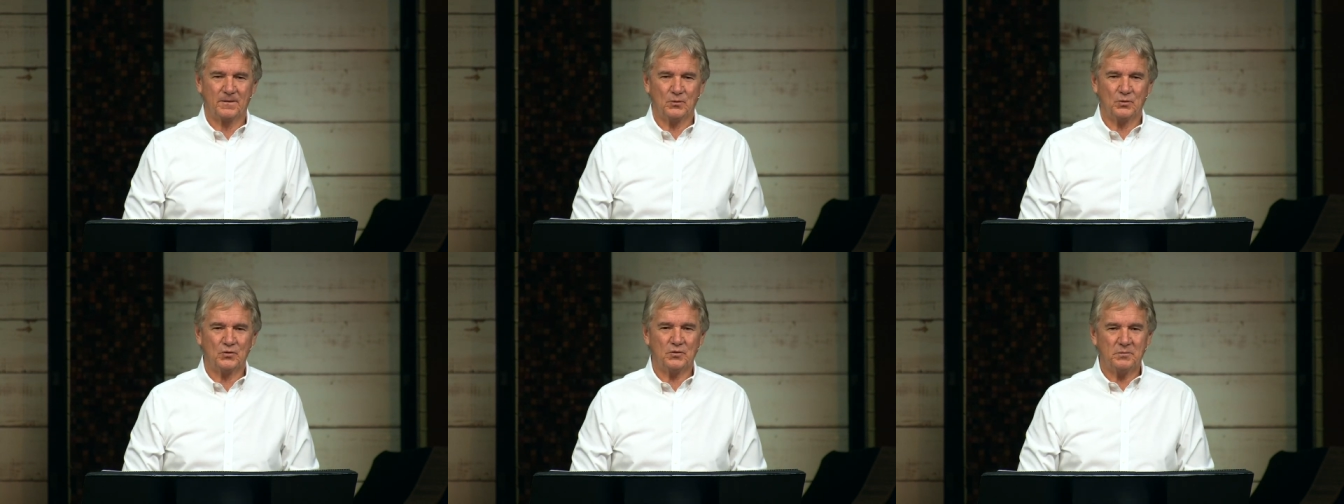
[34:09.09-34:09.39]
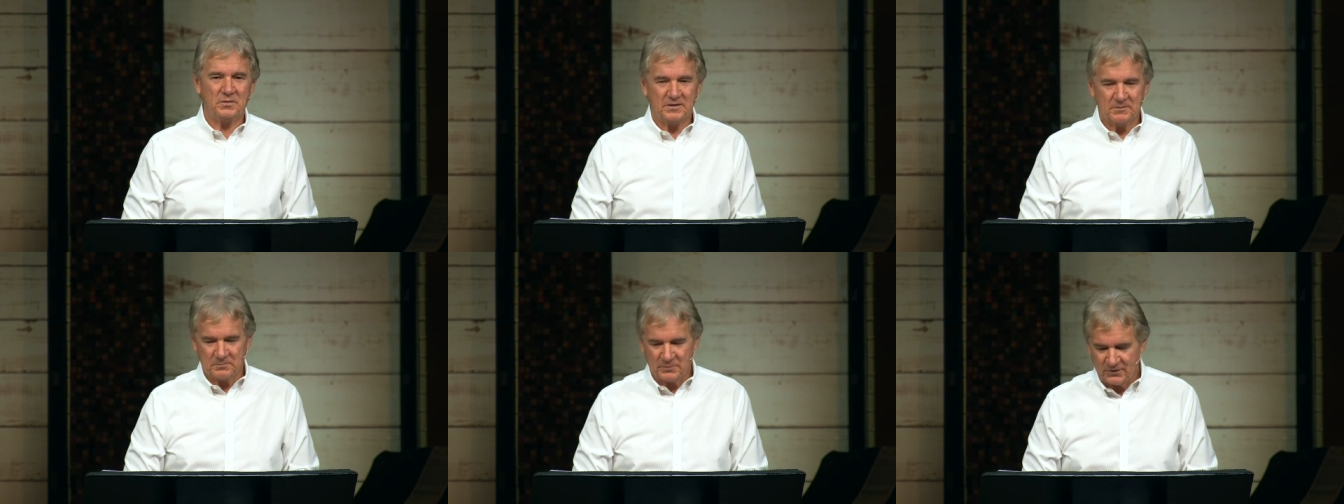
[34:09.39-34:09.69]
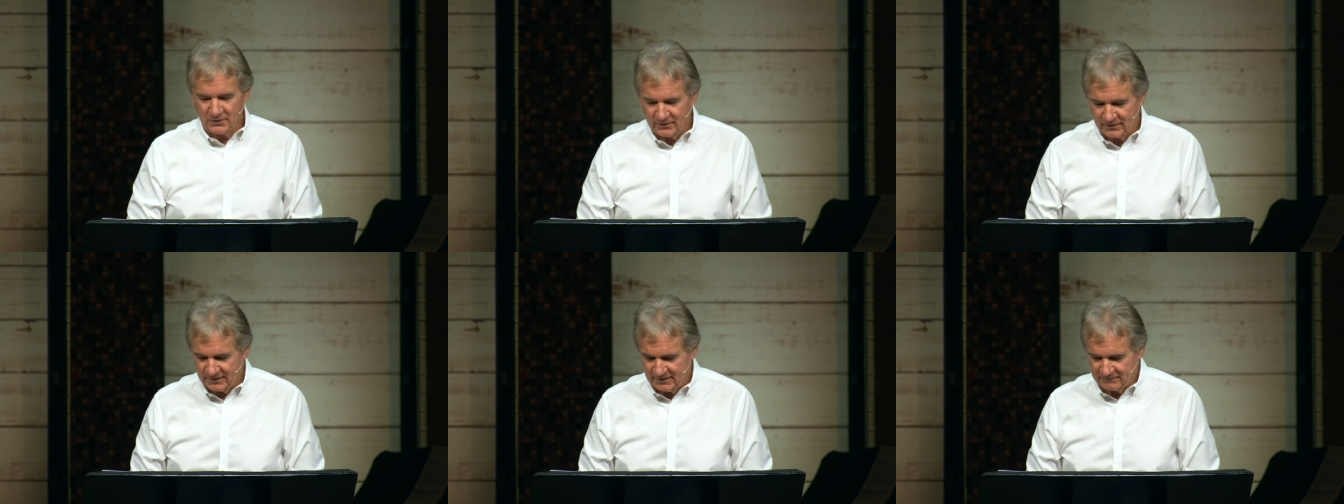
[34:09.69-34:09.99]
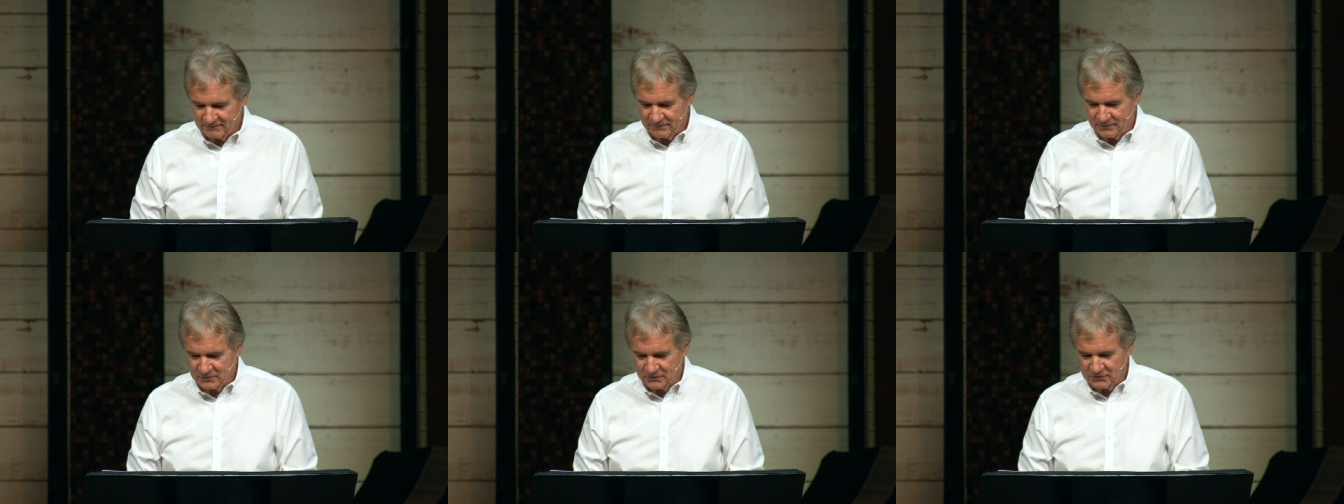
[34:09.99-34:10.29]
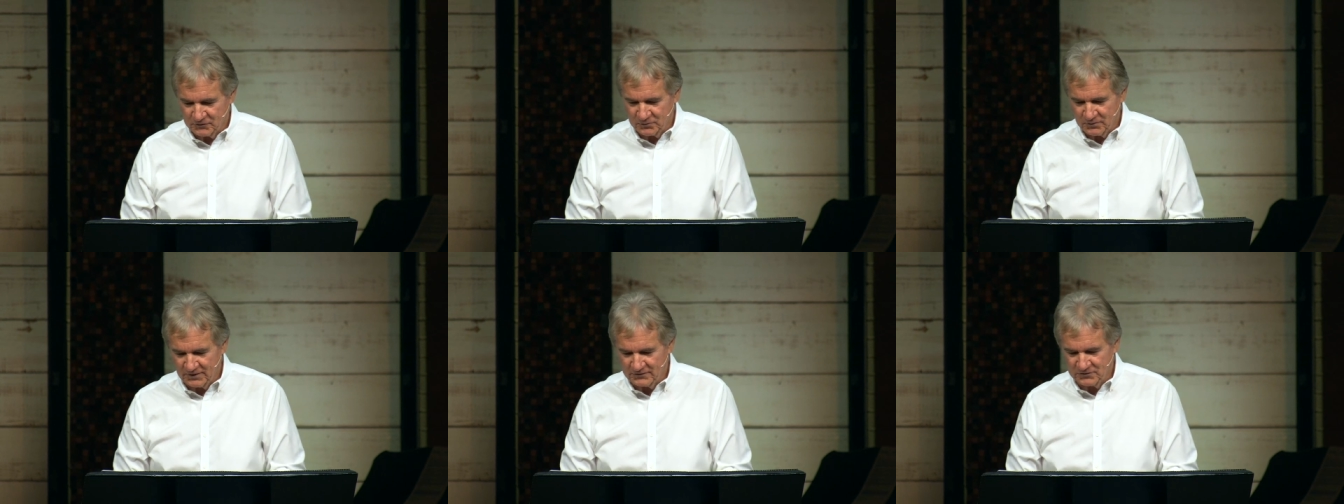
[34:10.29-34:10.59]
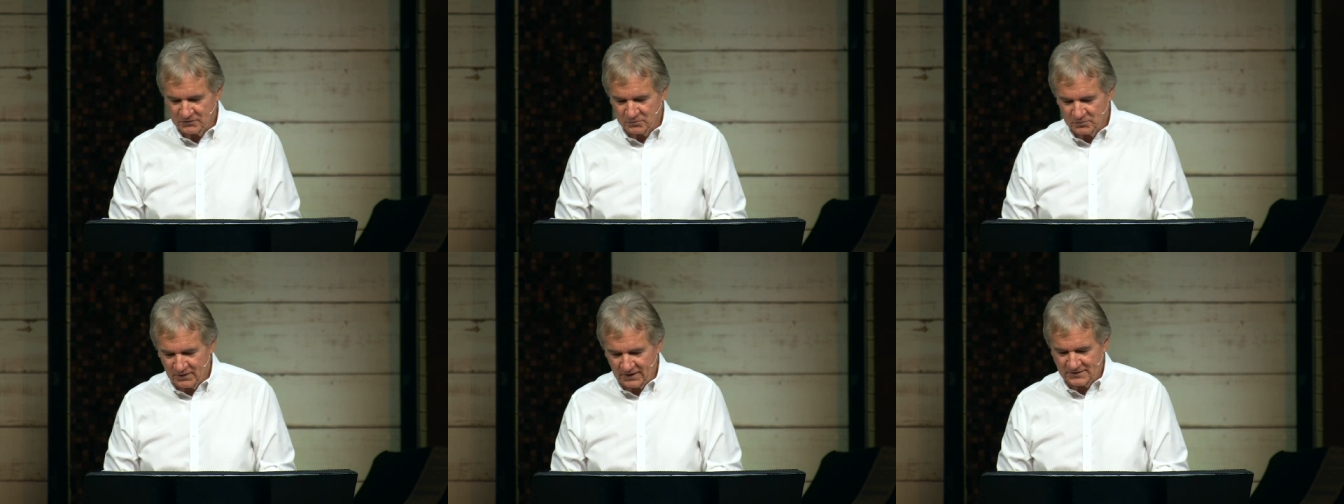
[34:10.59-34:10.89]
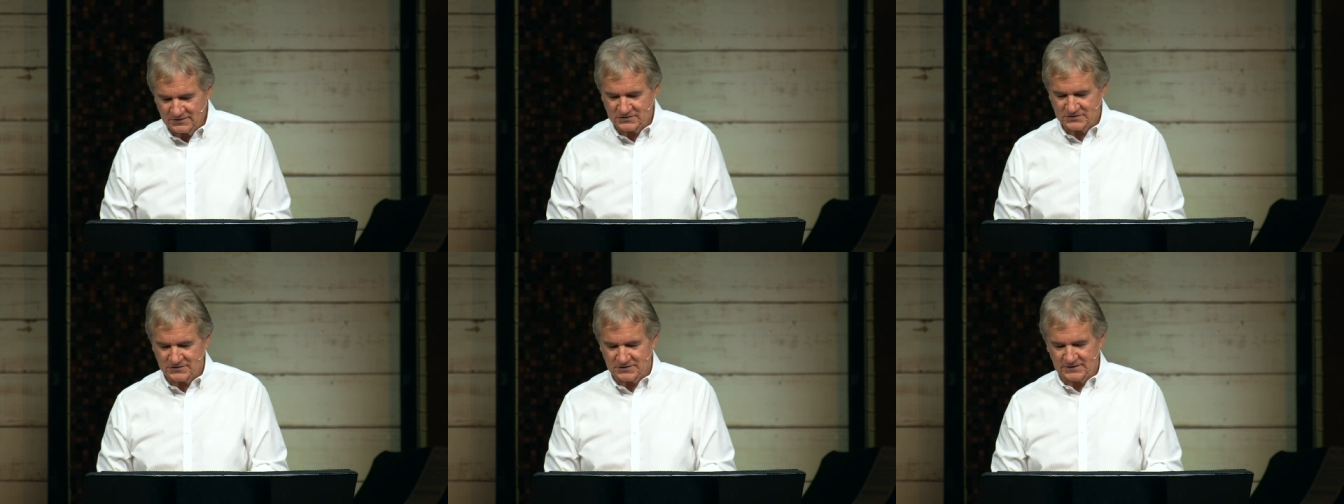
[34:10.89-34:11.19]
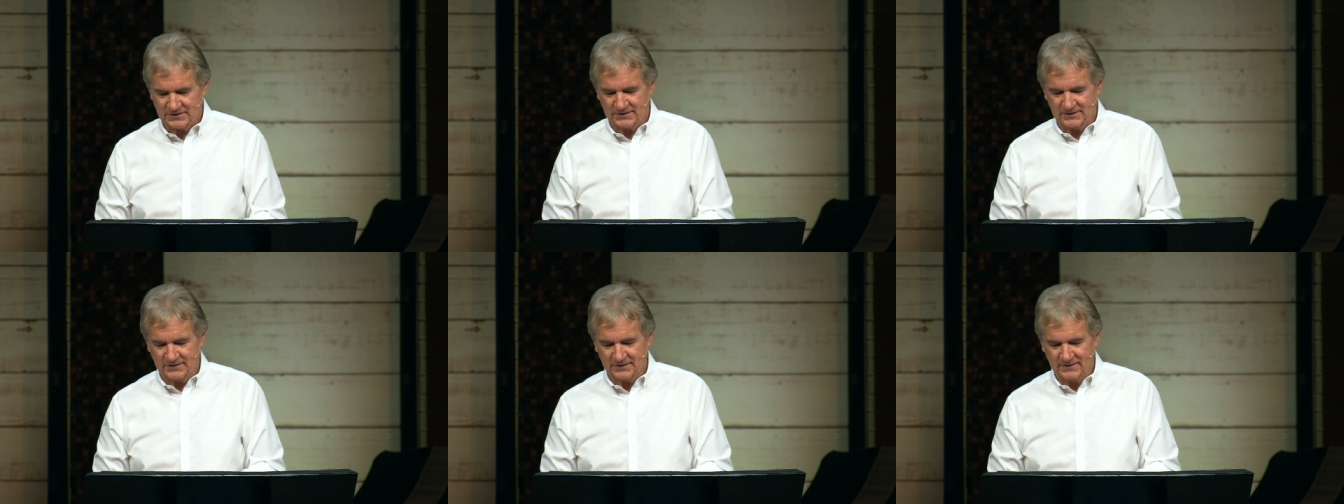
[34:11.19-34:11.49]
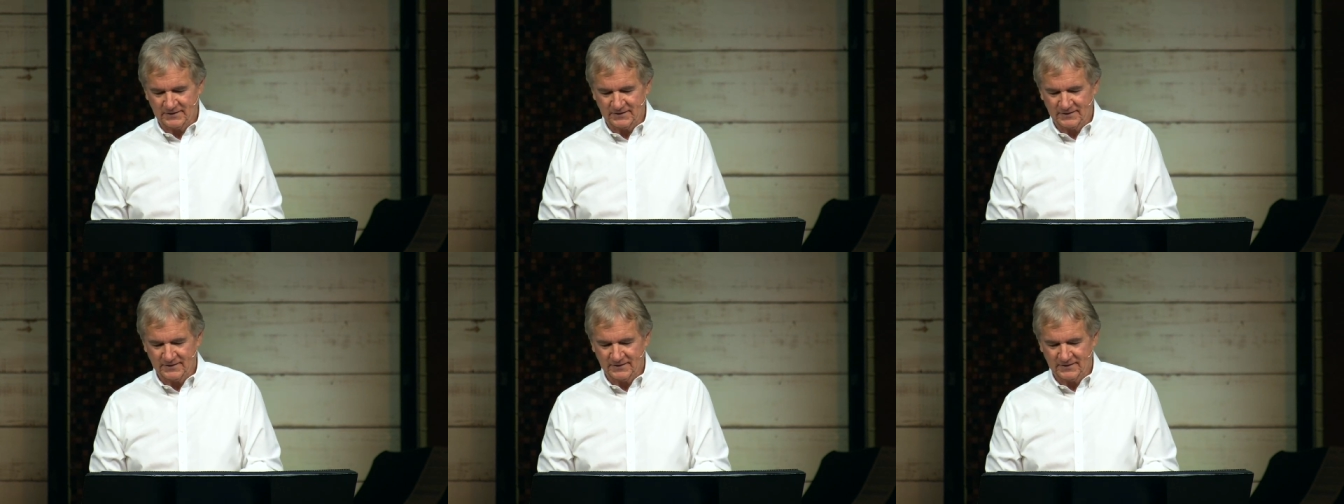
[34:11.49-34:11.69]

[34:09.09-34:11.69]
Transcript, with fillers: Will you be a part of that first resurrection?